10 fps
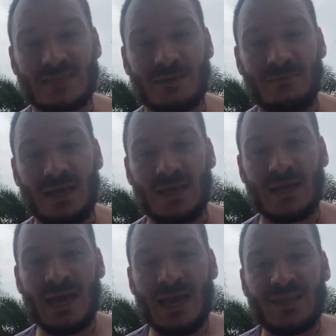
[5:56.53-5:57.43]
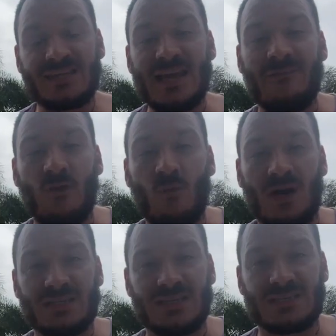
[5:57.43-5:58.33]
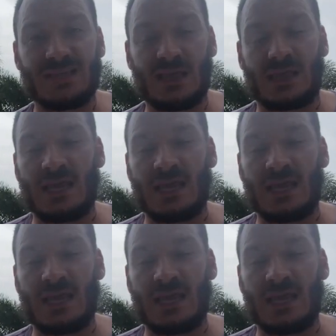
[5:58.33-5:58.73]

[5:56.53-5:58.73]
that to me. The devil wants us to